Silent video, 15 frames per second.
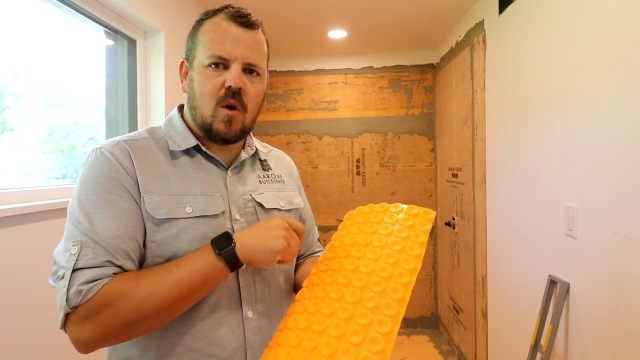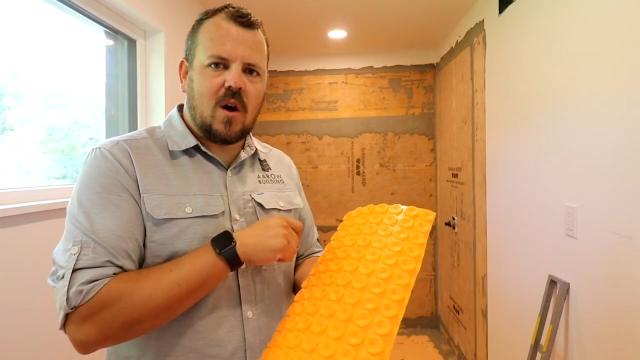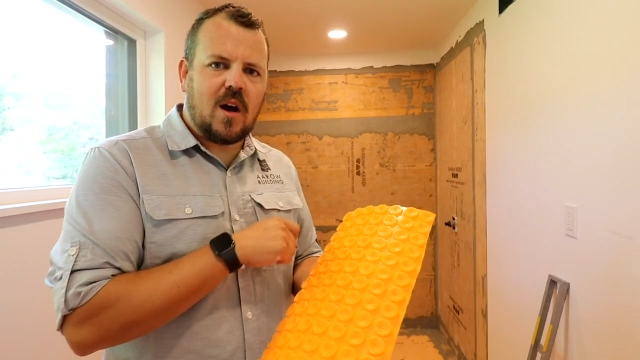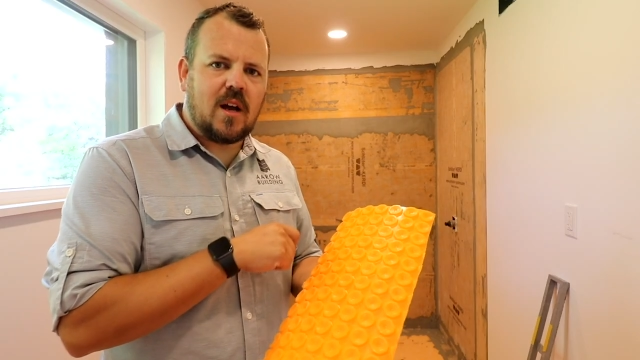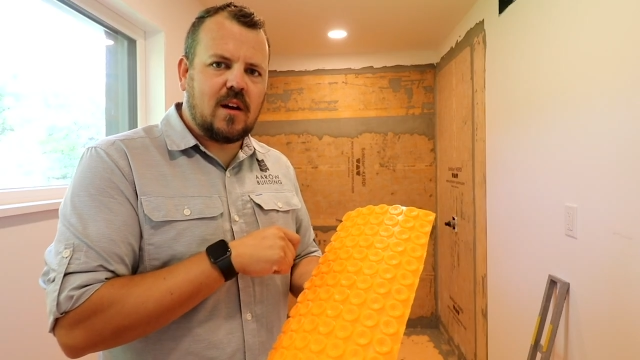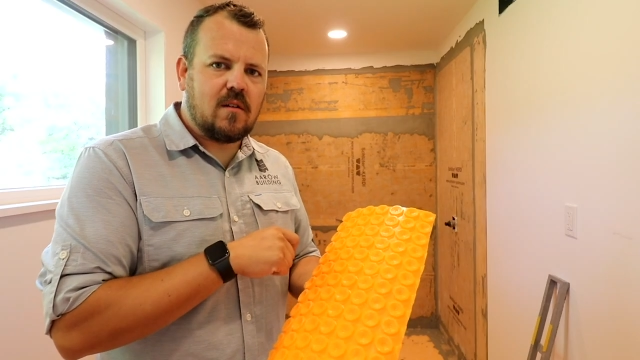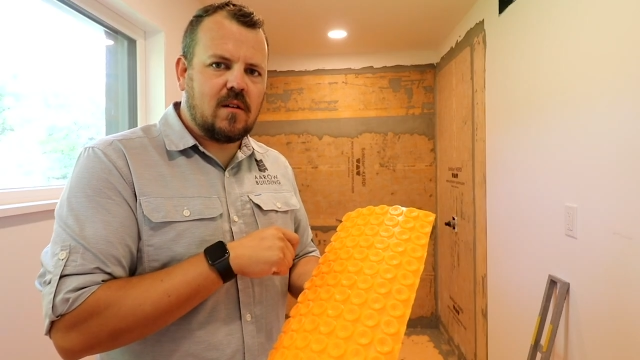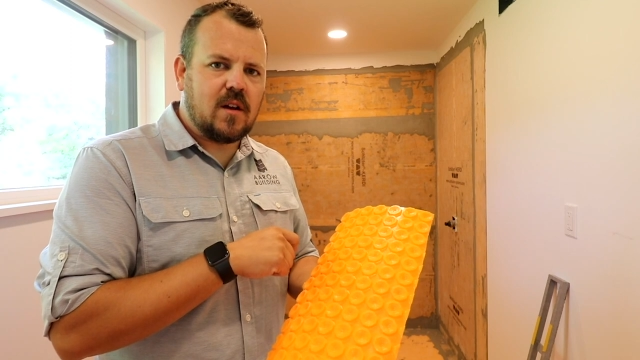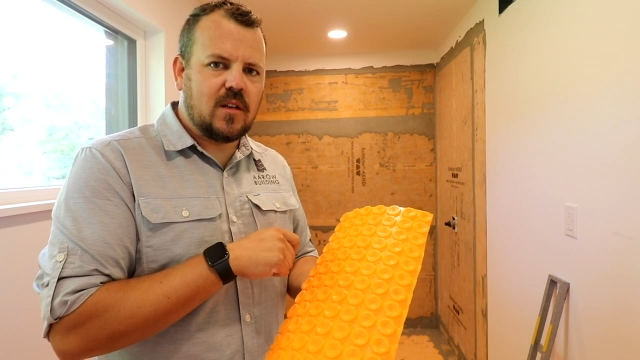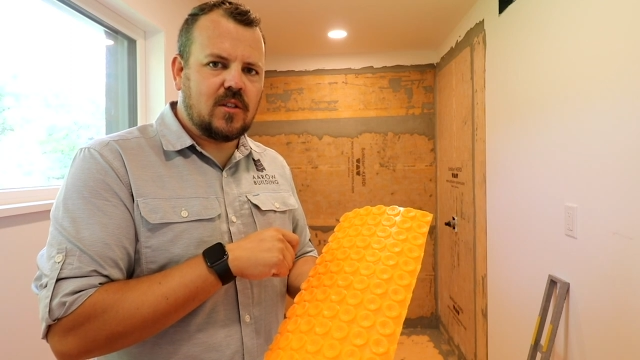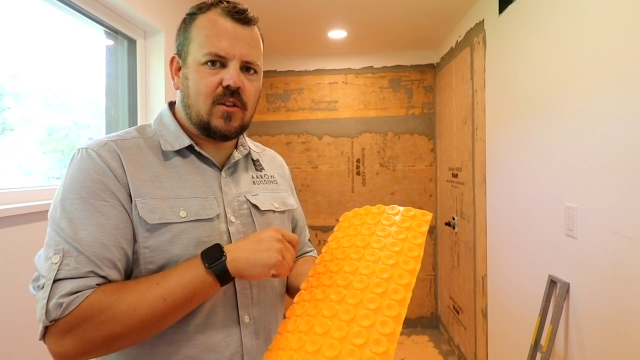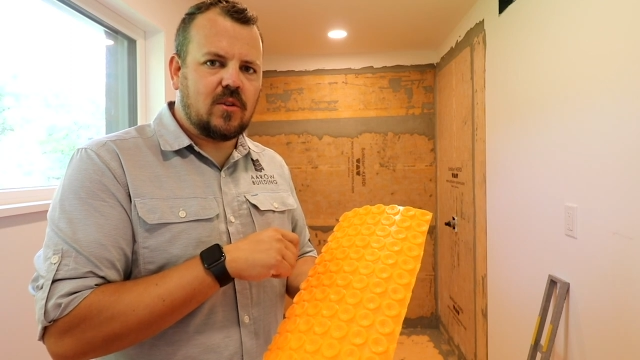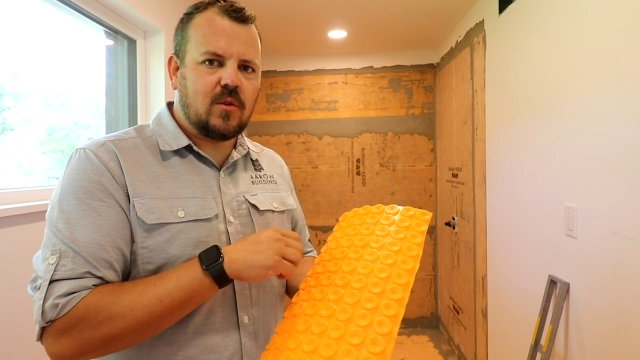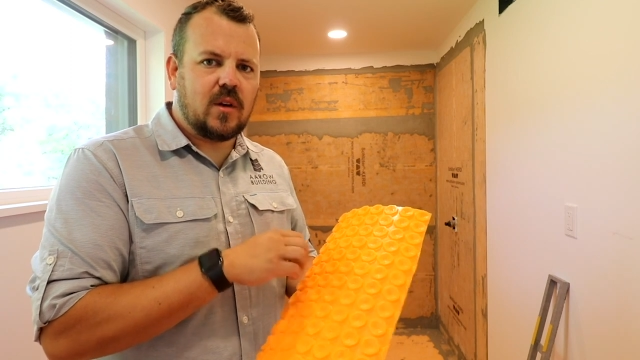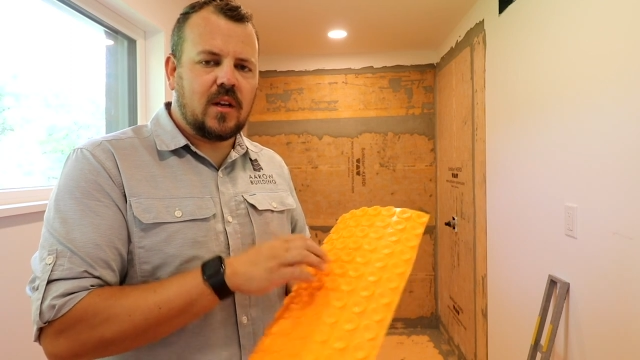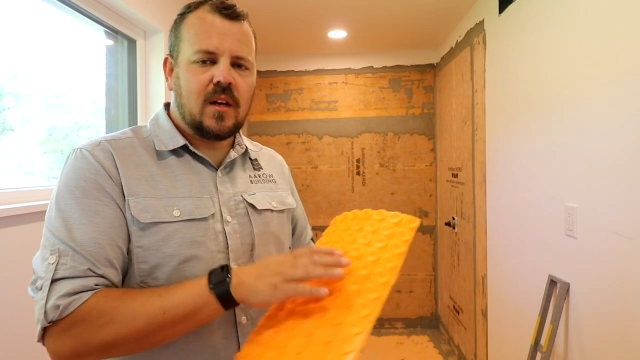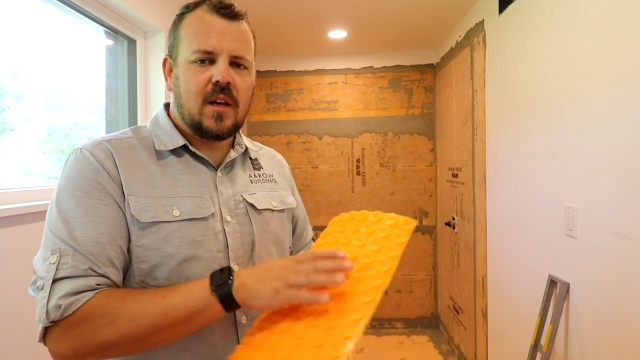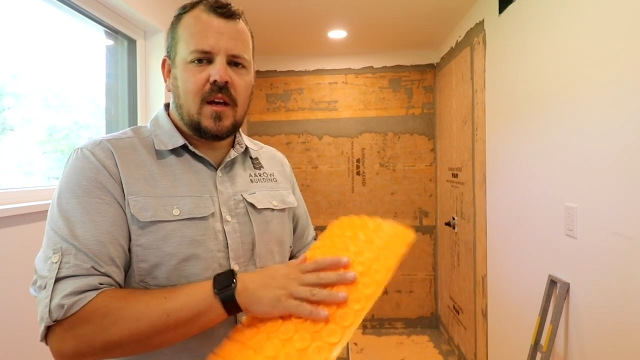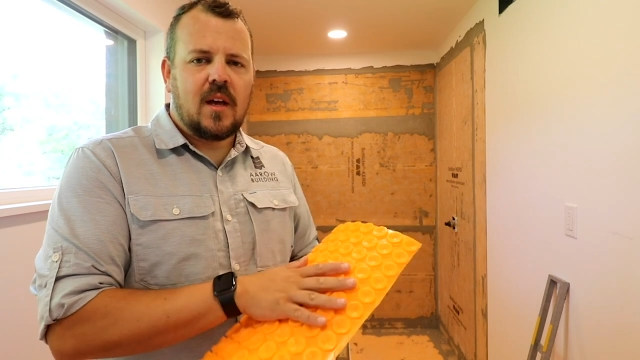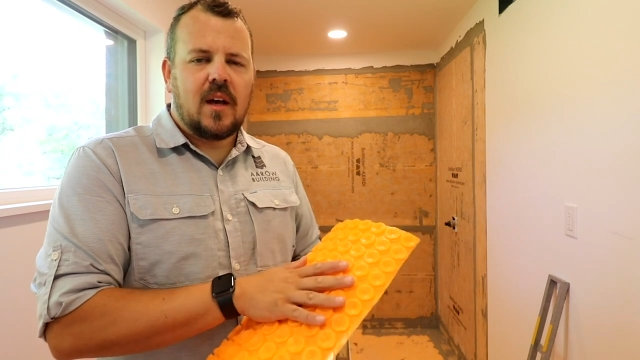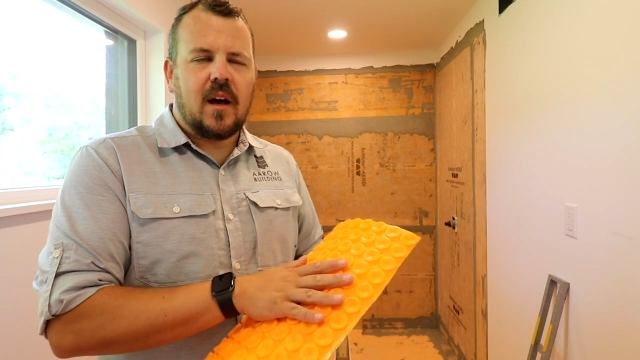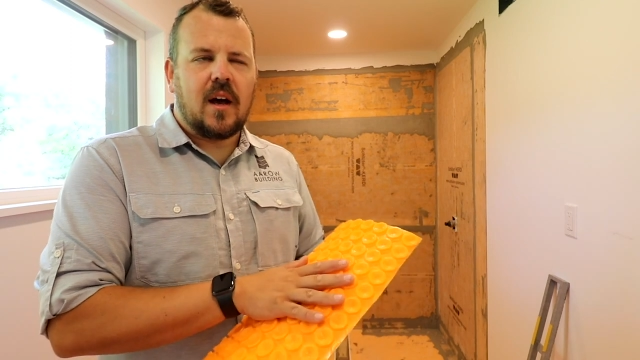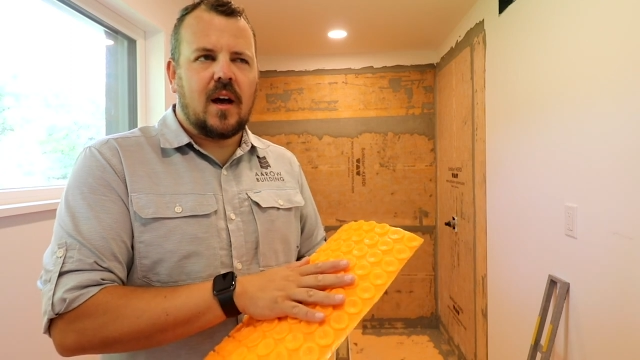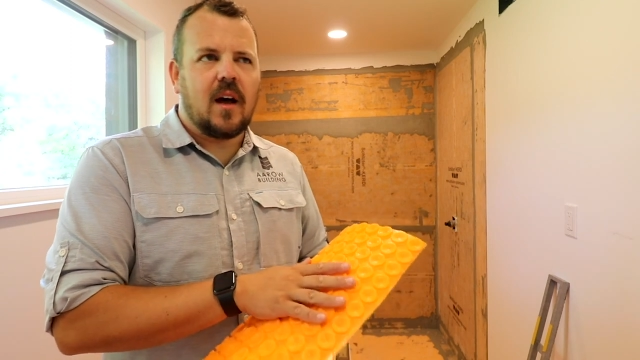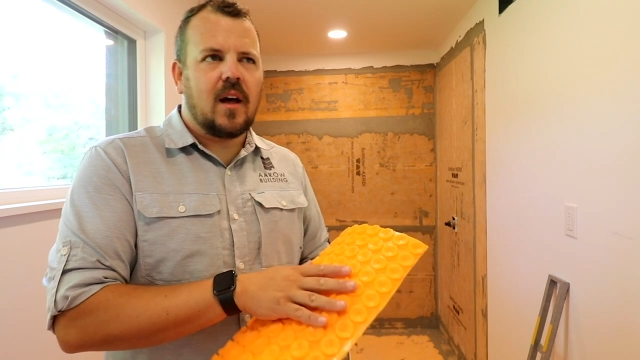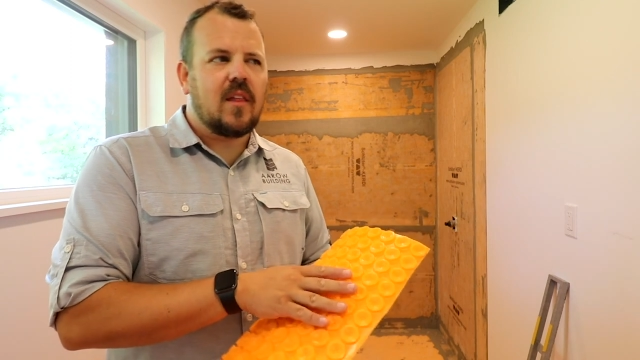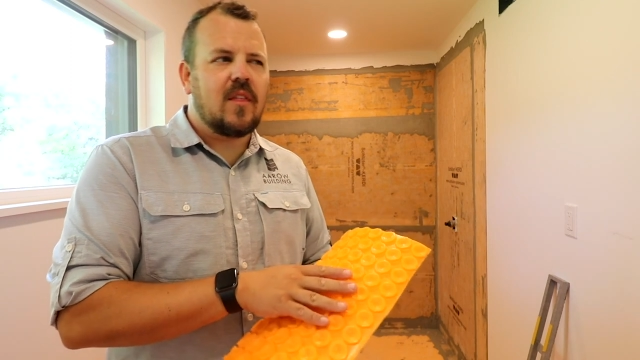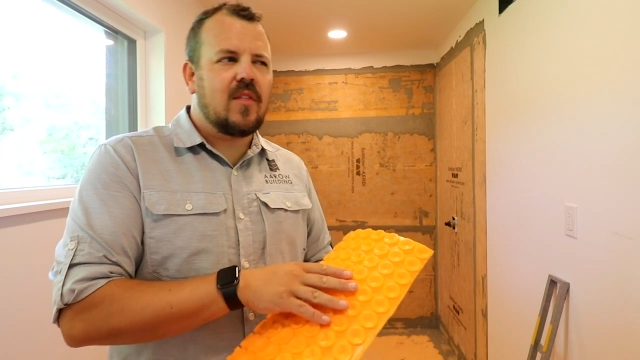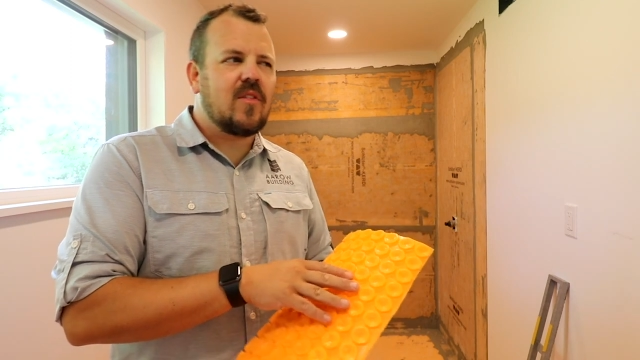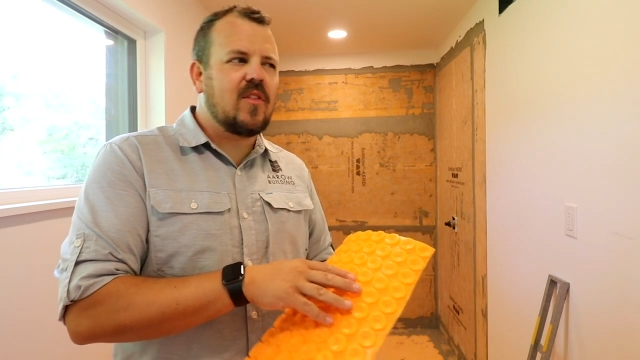wire into it.
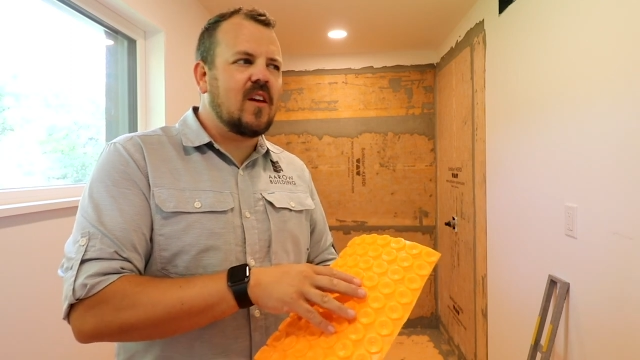Uh,